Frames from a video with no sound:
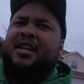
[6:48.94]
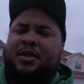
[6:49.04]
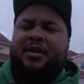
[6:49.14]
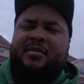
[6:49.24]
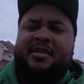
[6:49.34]
Too
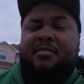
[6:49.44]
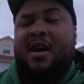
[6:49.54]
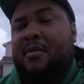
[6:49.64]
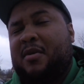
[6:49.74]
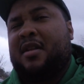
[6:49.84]
expensive,
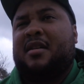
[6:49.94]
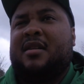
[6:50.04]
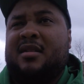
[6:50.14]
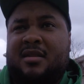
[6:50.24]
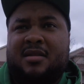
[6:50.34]
probably one of
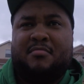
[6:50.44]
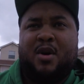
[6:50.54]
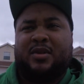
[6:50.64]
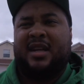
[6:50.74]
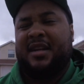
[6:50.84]
the
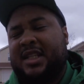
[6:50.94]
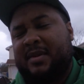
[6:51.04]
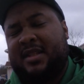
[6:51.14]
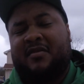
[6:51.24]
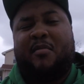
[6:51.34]
most
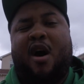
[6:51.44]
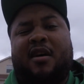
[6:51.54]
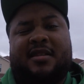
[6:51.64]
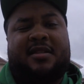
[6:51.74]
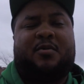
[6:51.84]
inexpensive
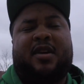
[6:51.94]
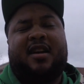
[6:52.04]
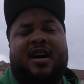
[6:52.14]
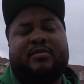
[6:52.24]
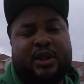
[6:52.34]
parts when it
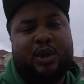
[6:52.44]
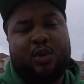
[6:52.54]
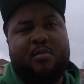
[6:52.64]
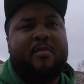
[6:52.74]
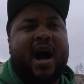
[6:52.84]
comes to
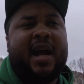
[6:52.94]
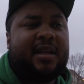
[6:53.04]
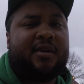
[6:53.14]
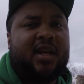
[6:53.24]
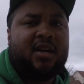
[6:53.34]
buying
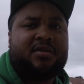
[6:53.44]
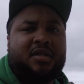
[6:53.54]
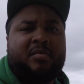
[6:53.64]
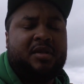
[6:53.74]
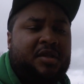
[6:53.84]
your air
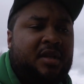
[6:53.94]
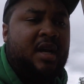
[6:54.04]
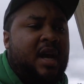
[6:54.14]
suspension.